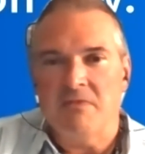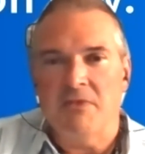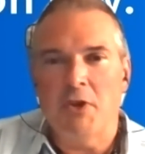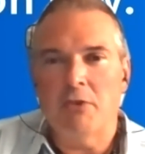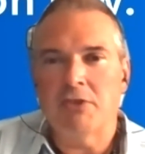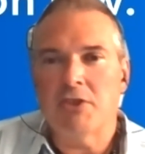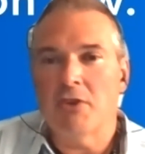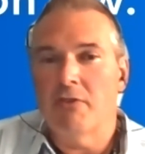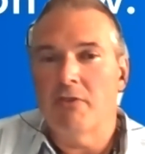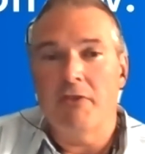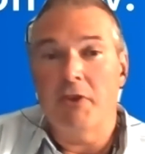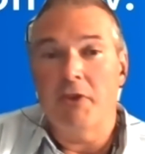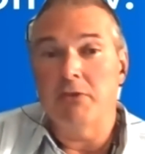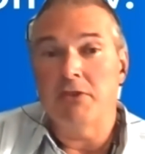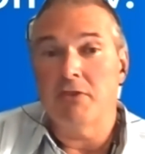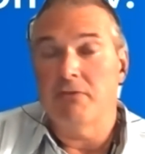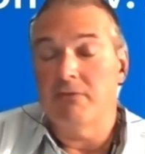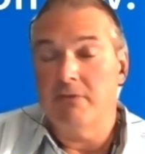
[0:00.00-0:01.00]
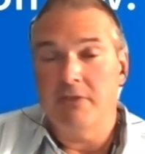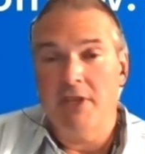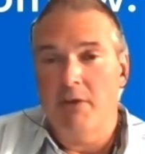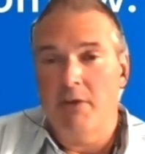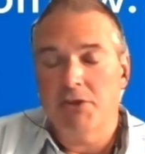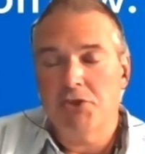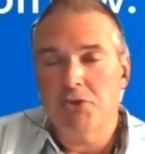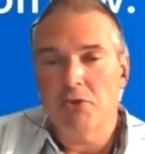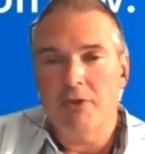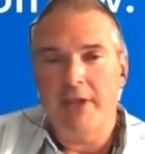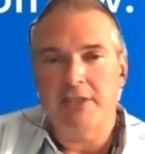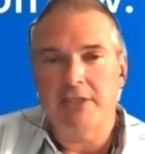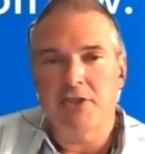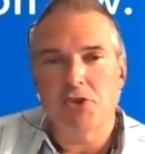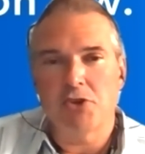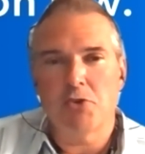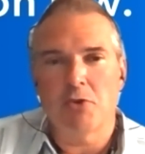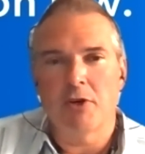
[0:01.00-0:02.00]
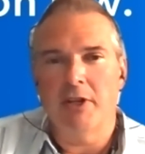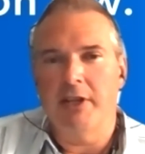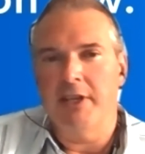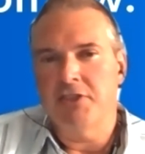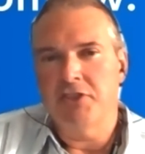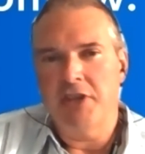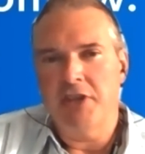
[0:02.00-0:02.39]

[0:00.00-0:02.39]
Those are that's a short list.